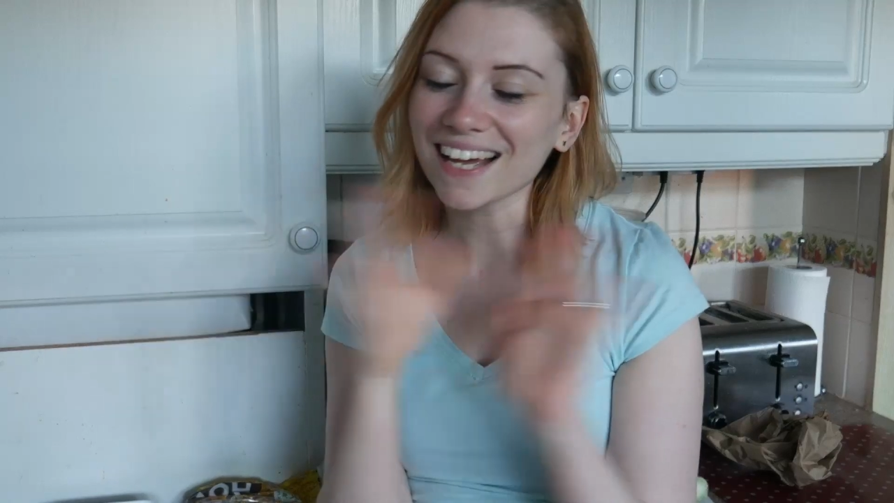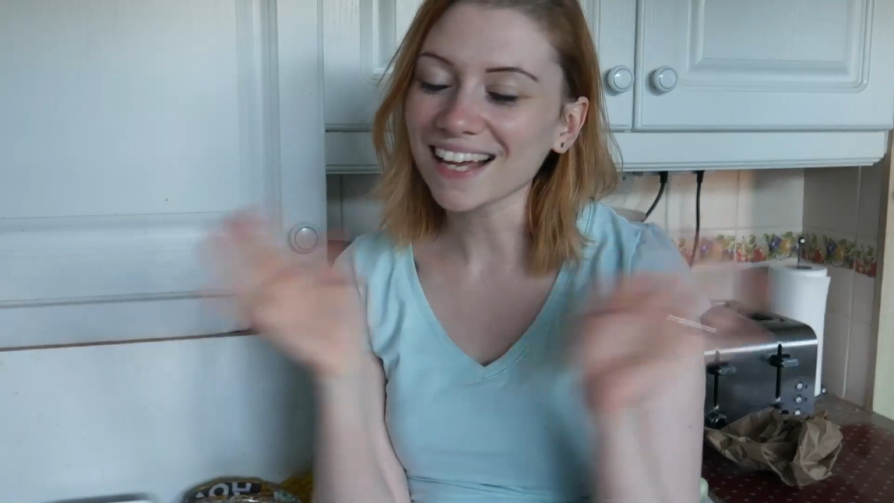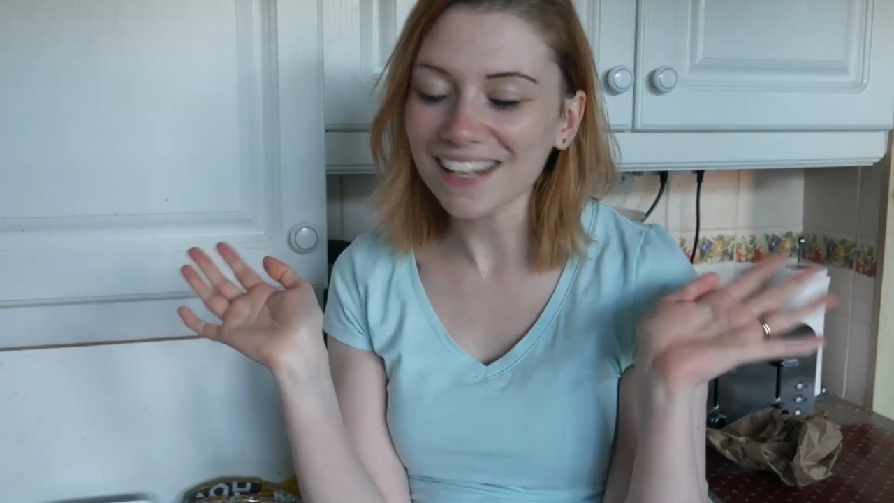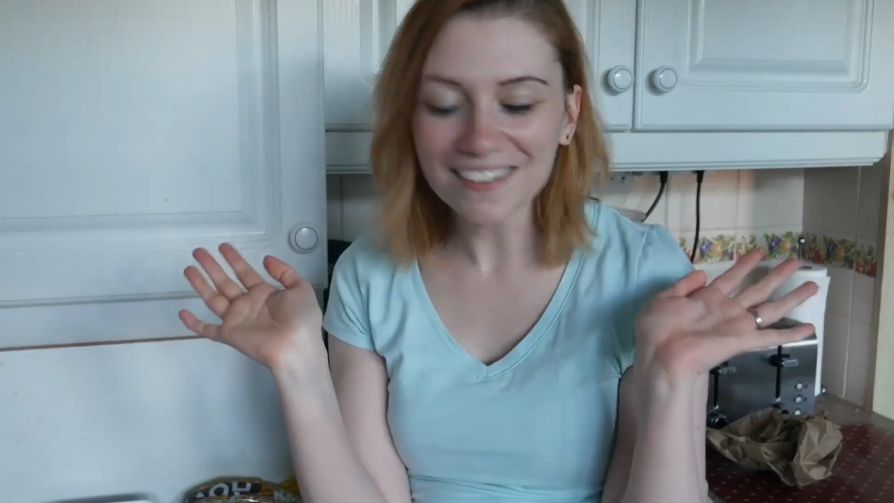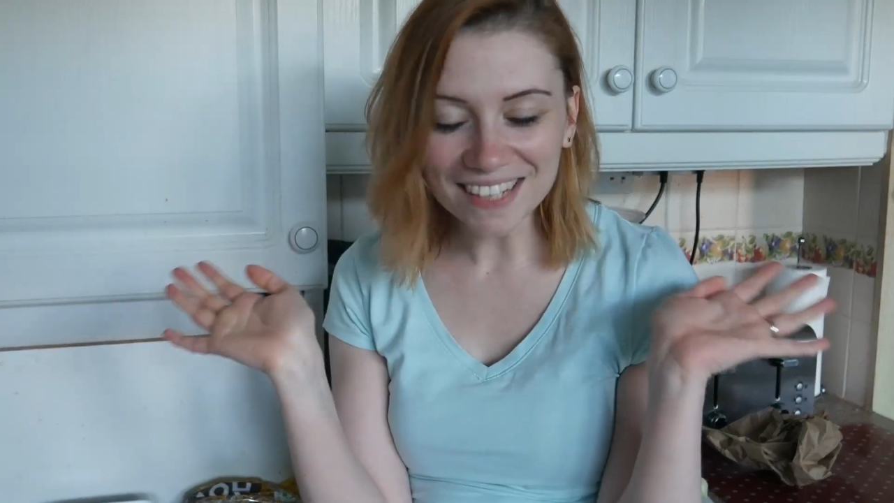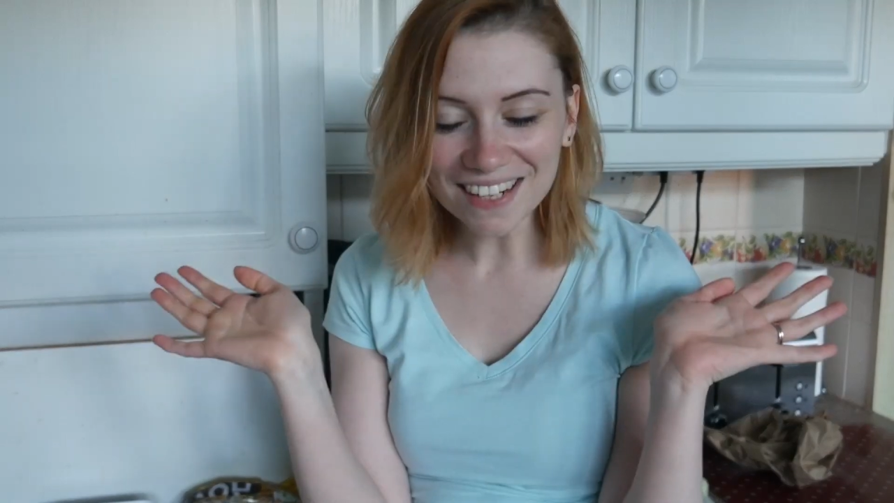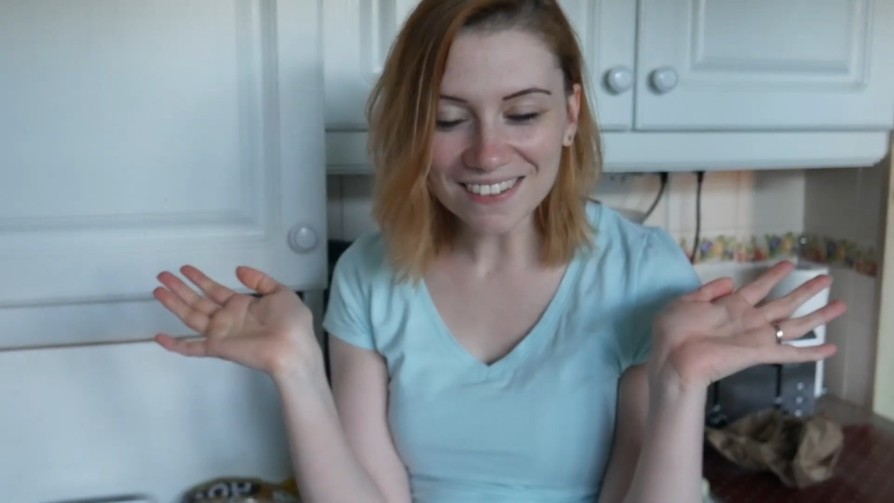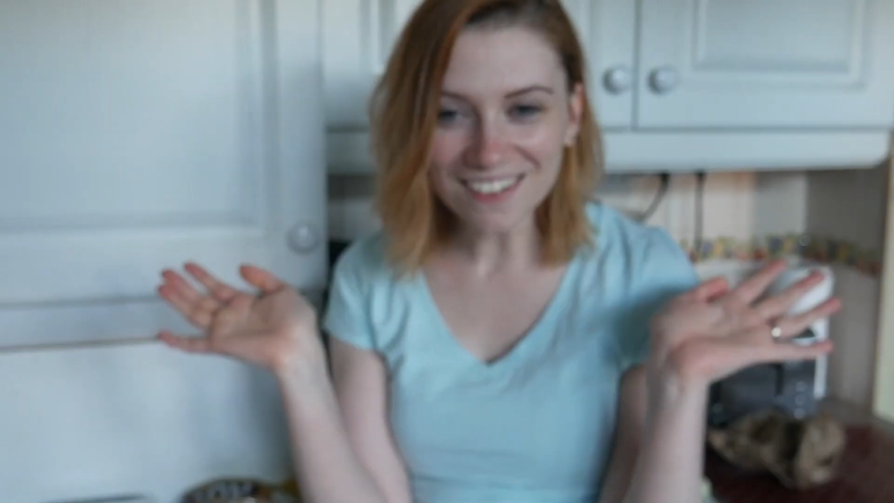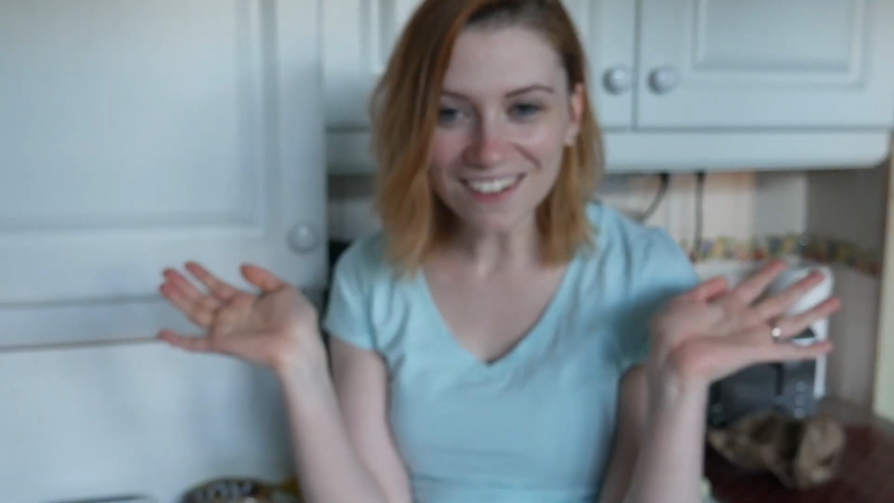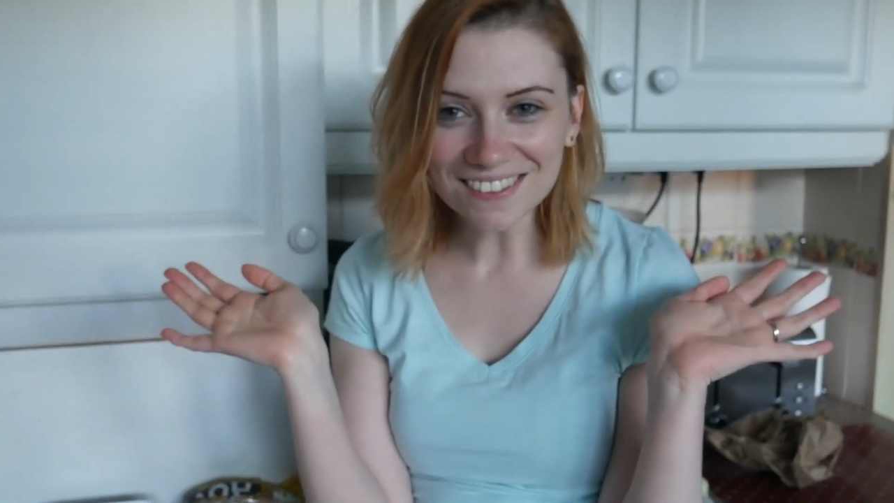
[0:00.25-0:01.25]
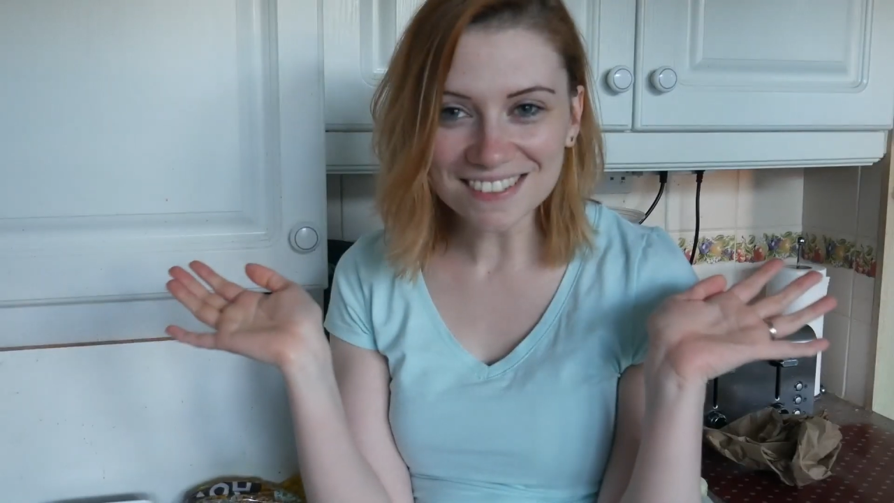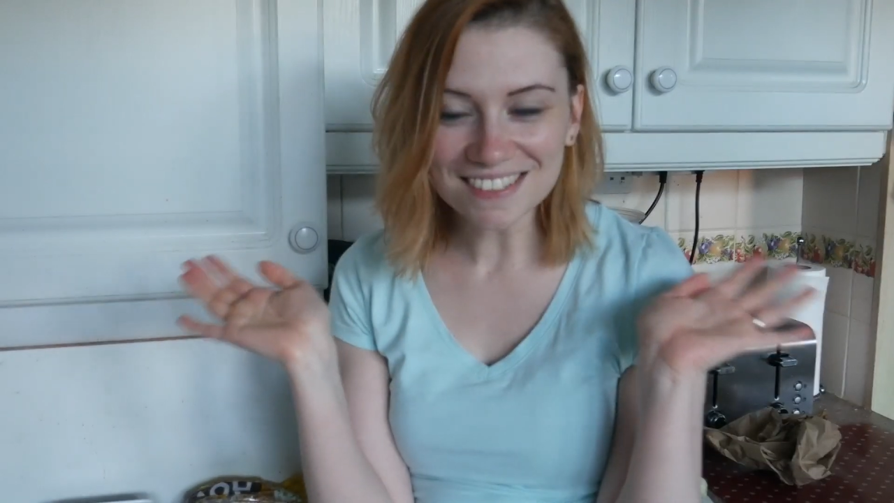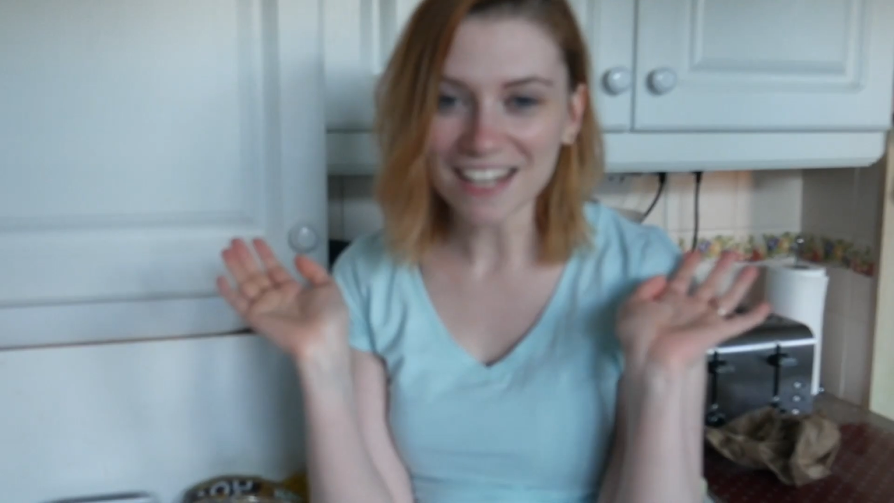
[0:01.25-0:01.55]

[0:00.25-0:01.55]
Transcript: Hello Yow Lot,